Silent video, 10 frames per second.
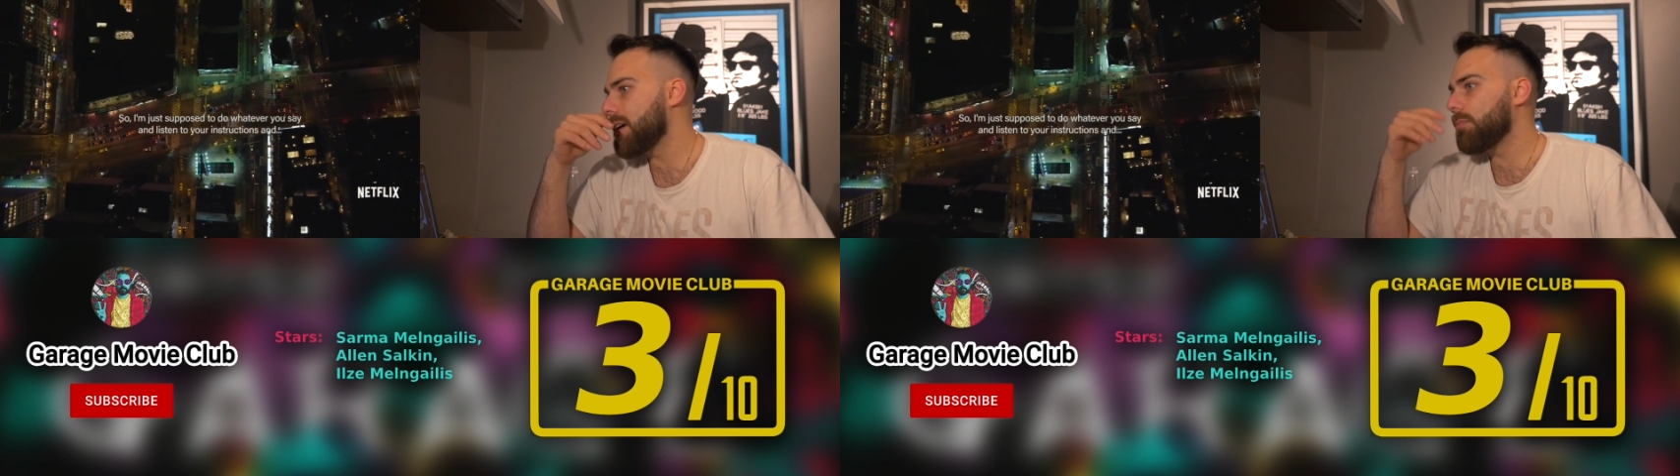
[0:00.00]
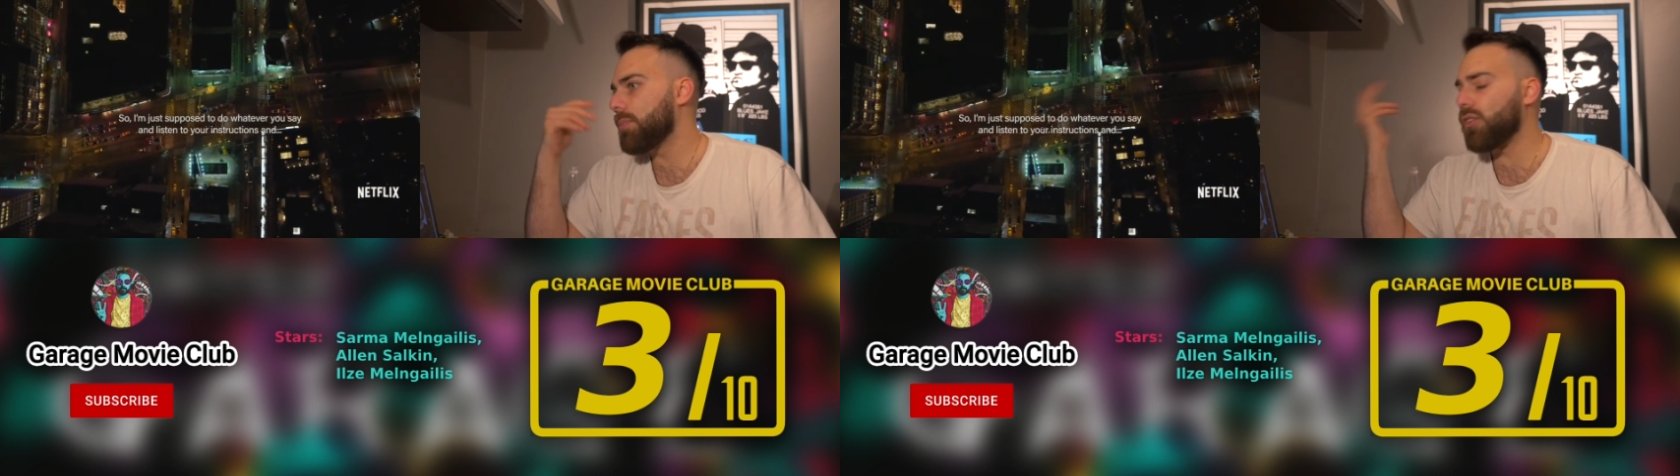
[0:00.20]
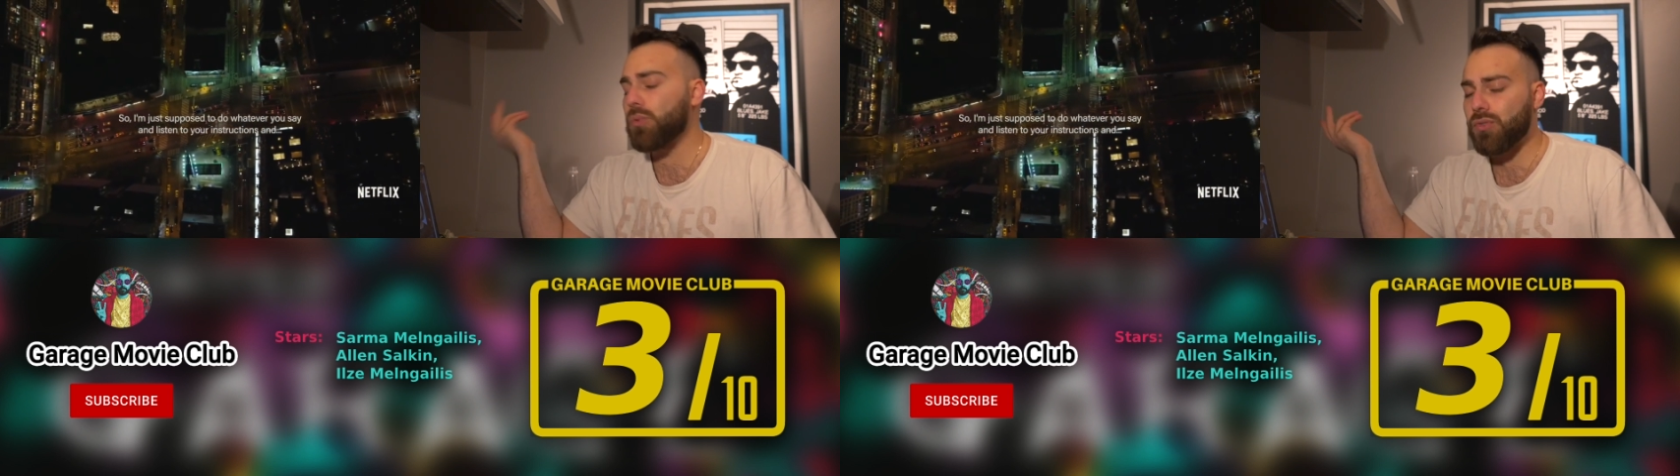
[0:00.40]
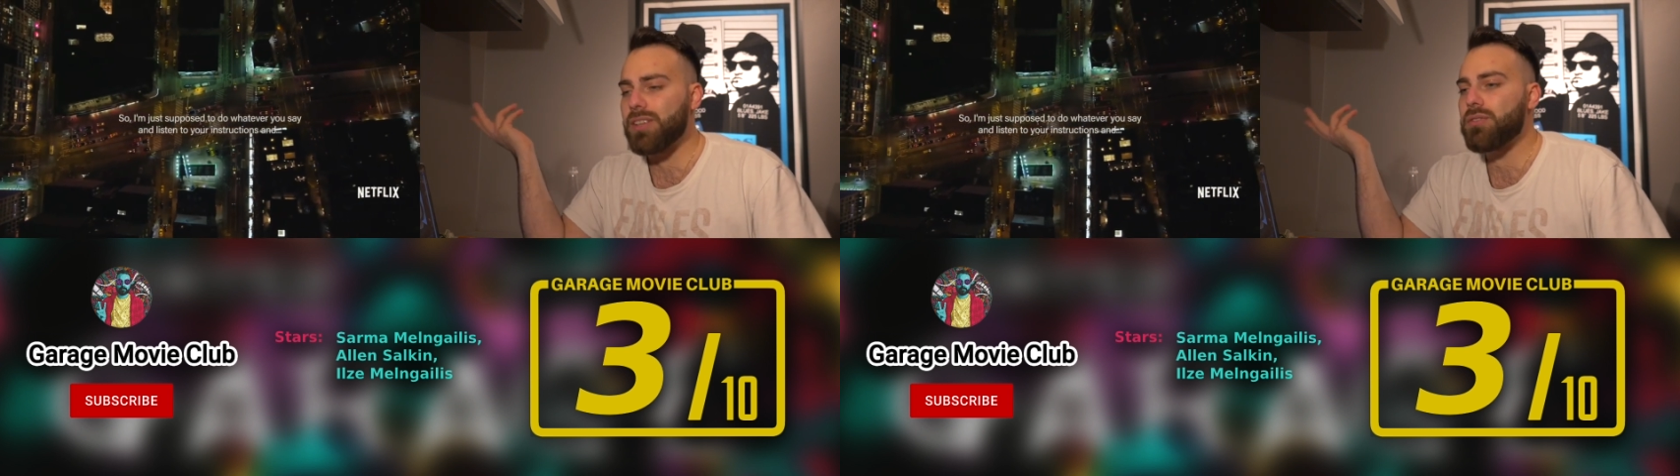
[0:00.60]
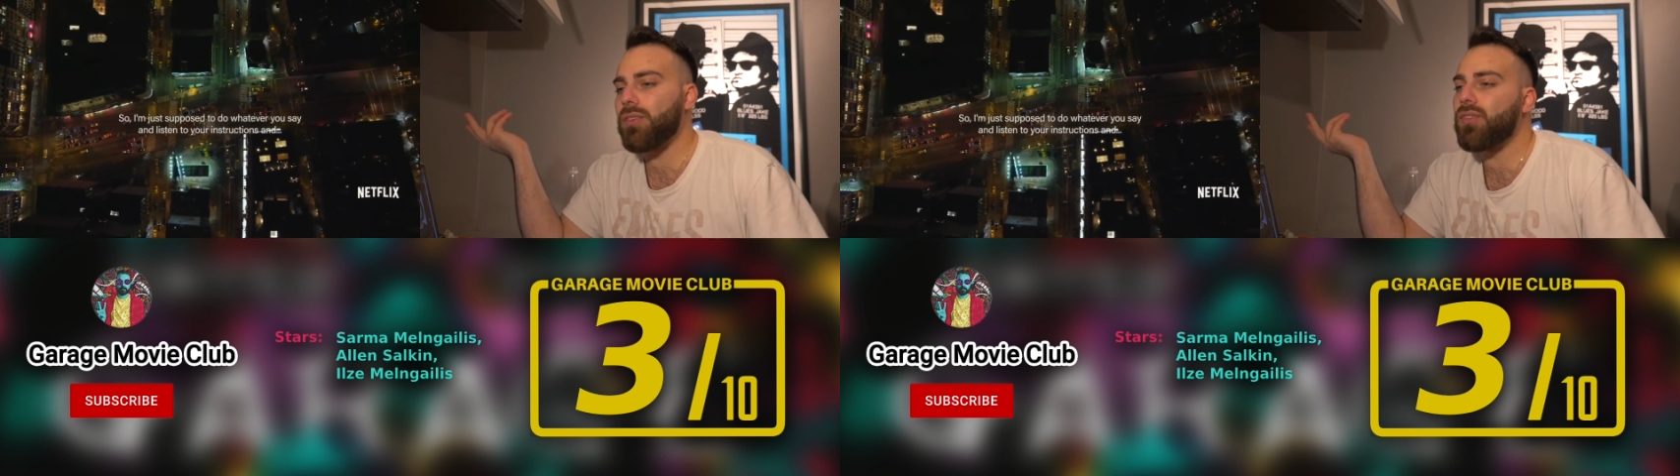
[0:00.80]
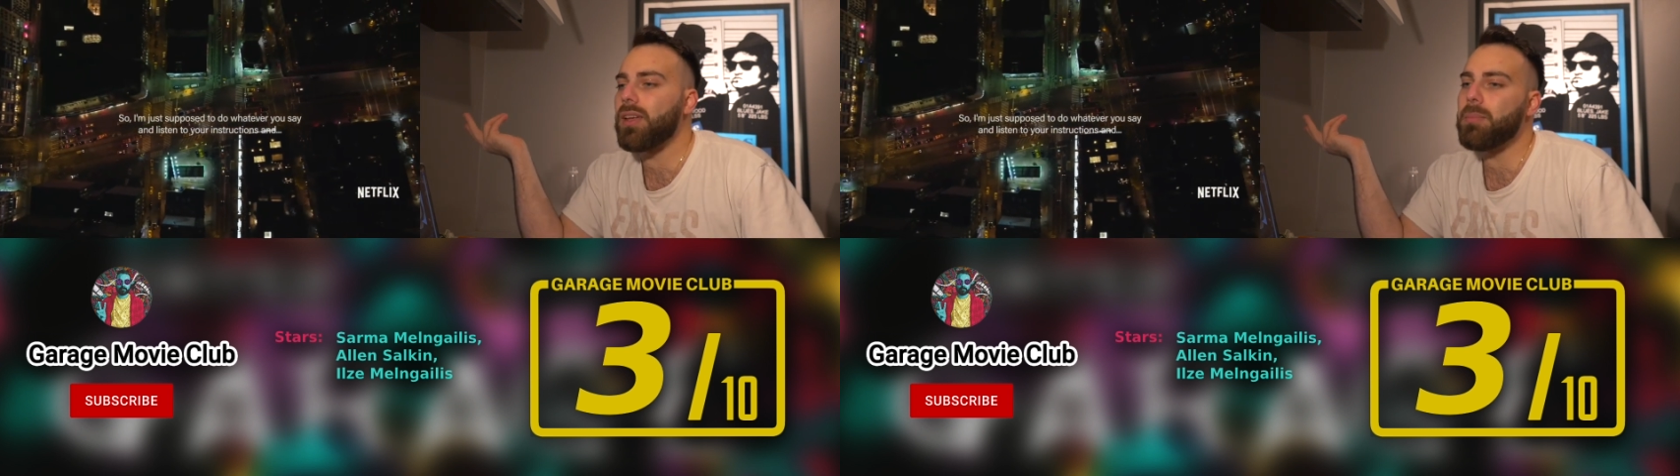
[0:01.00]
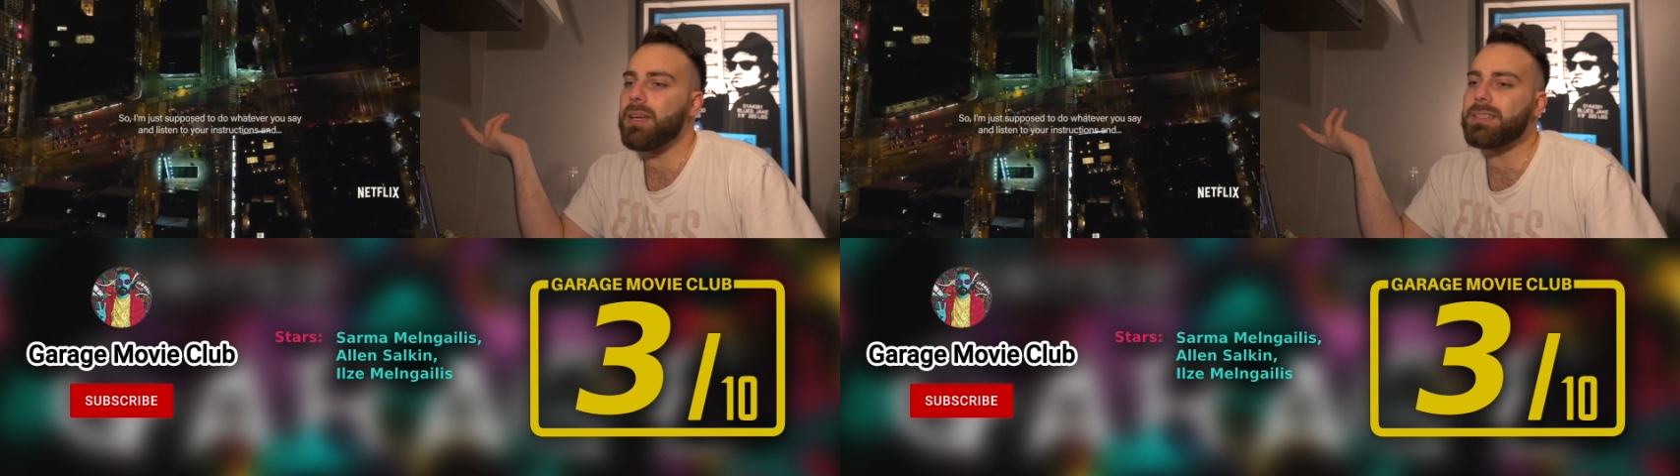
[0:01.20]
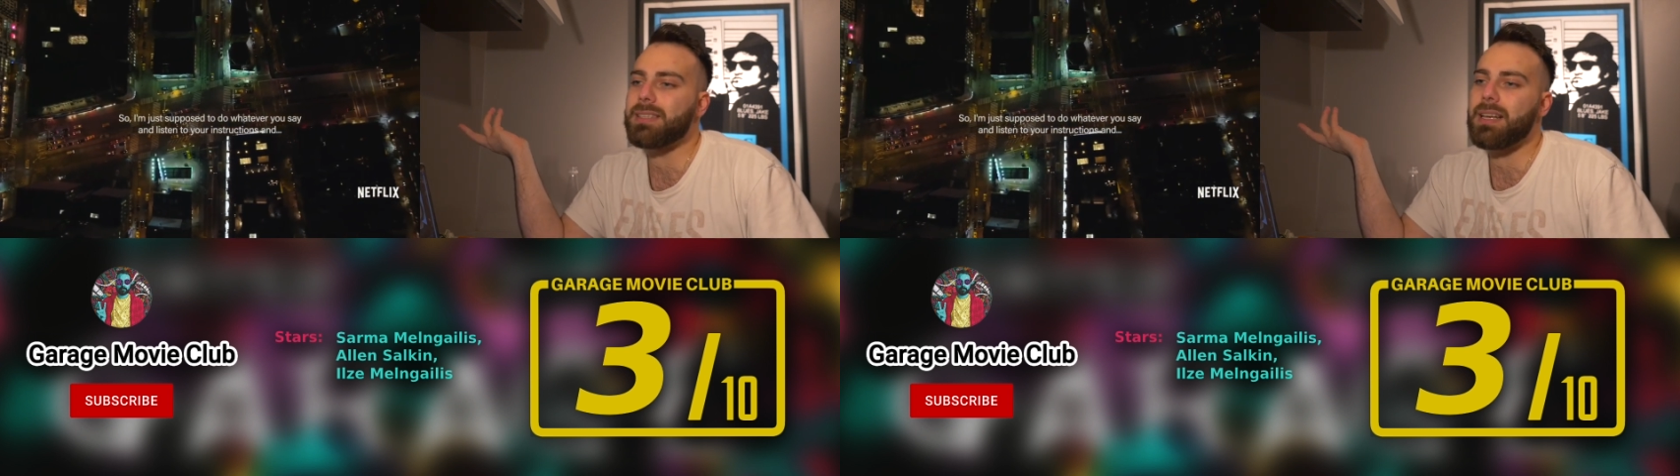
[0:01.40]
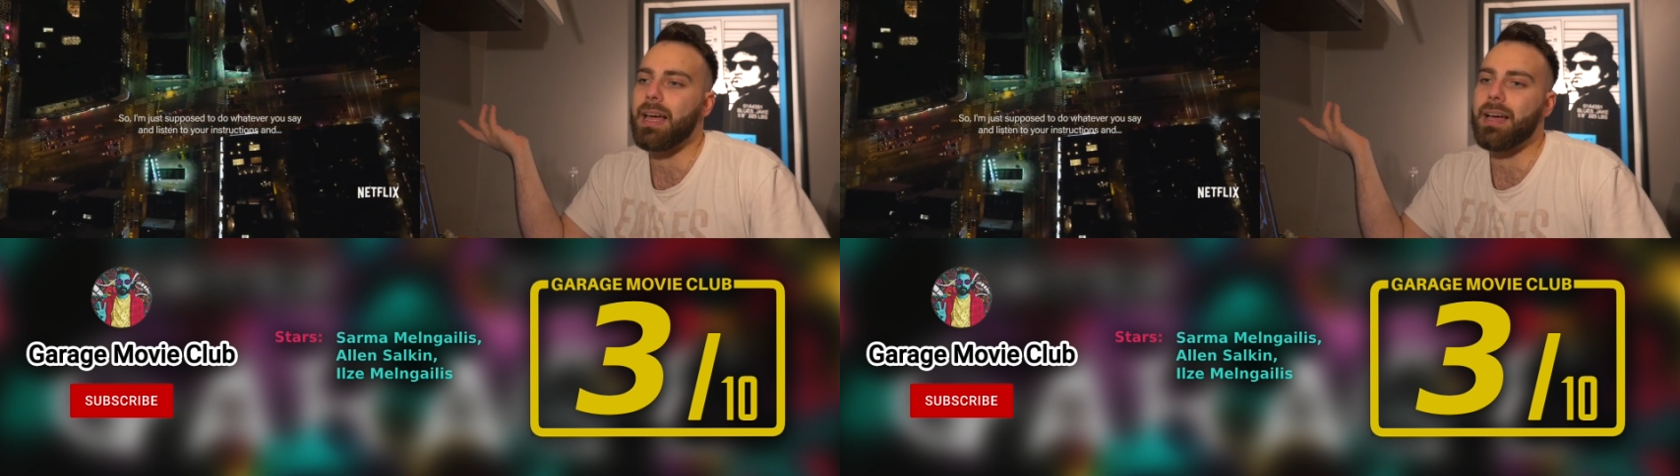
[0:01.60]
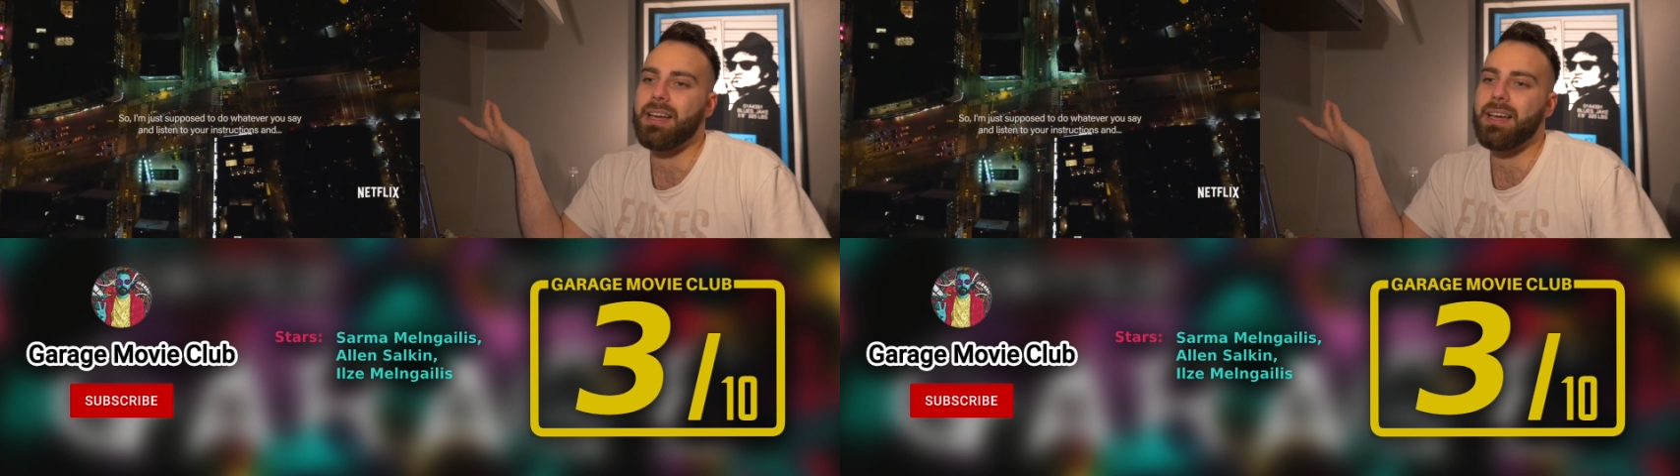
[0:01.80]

But this was interesting because it